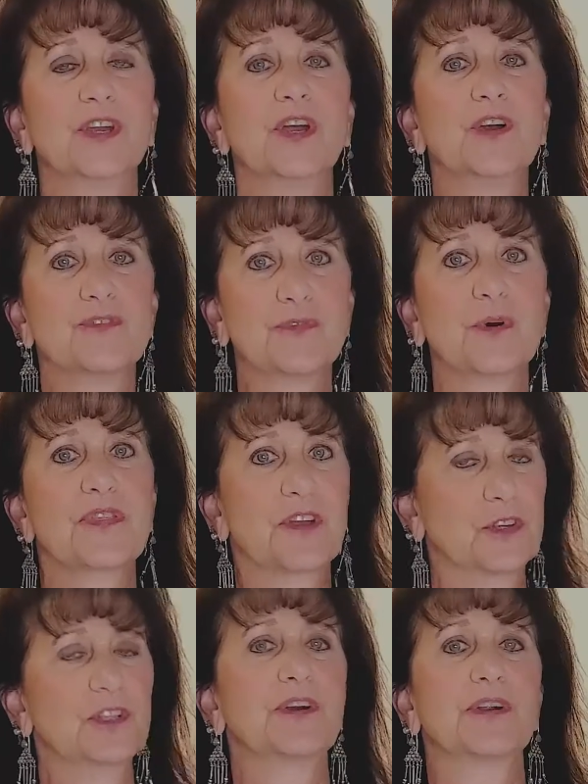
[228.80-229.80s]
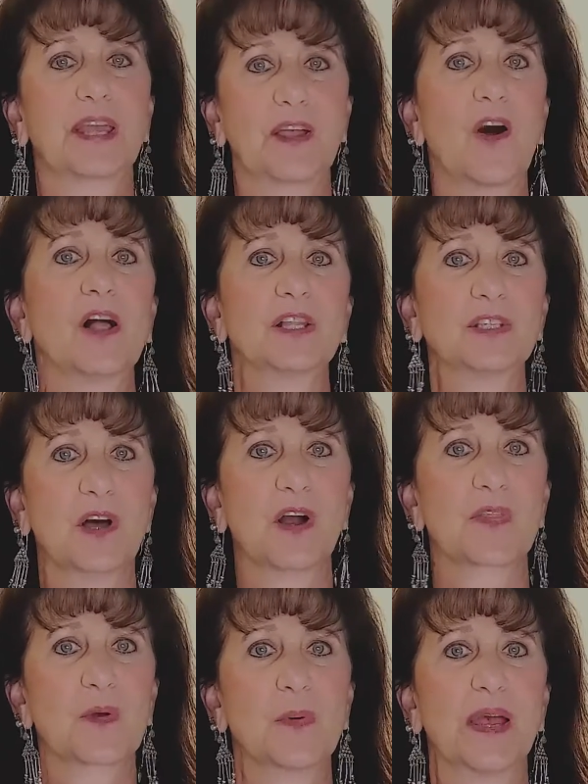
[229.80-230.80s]
for their learning all along
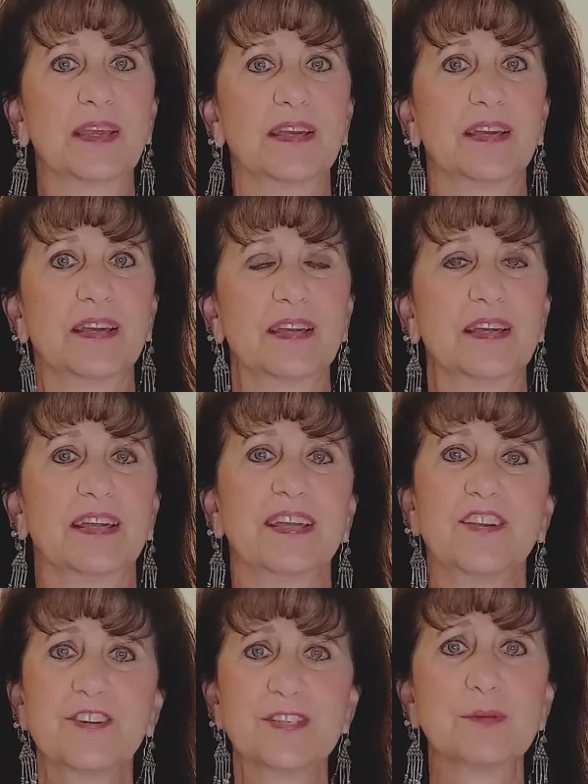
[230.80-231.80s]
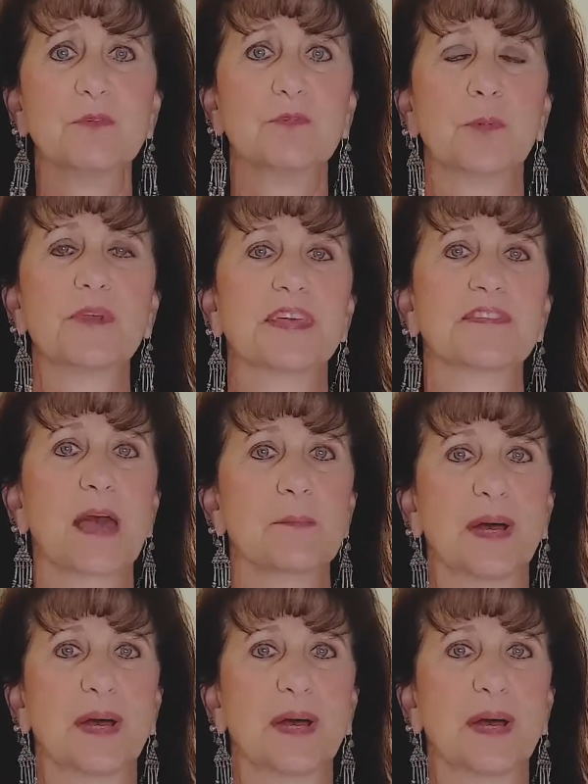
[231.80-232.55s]
the way. Here's some of what we think that might